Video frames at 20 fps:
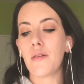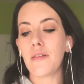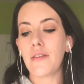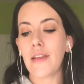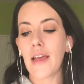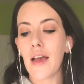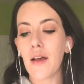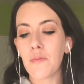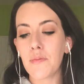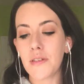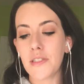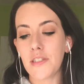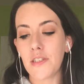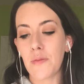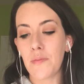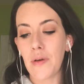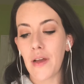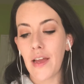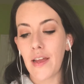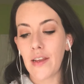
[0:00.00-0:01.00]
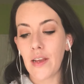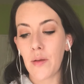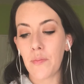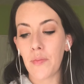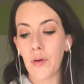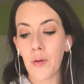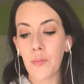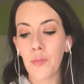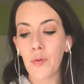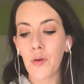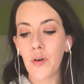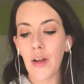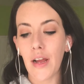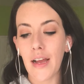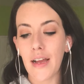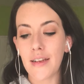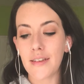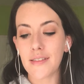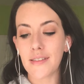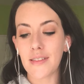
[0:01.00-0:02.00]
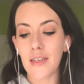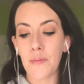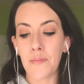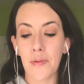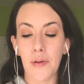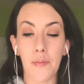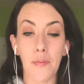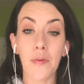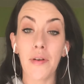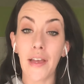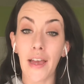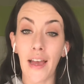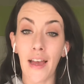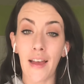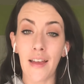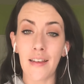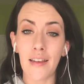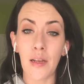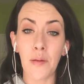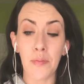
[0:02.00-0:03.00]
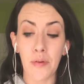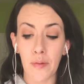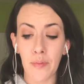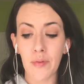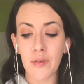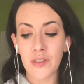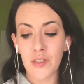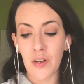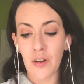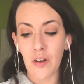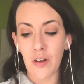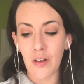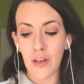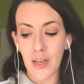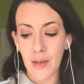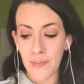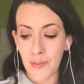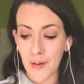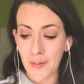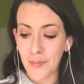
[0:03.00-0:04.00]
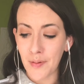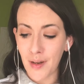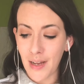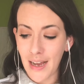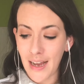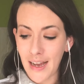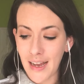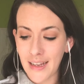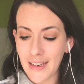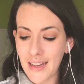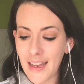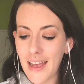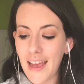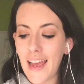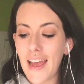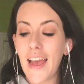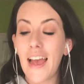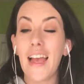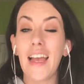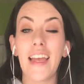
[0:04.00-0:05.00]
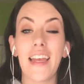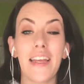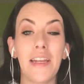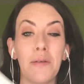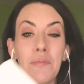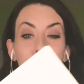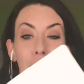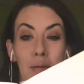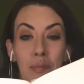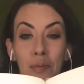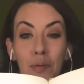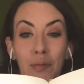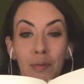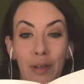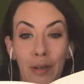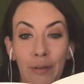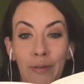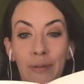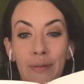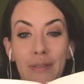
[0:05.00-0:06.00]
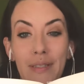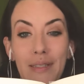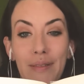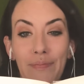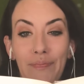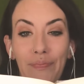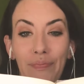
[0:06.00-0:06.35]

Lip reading: Now Mr. Pine had purple grass, a purple cat, a purple dog, a purple hat, and a purple nose.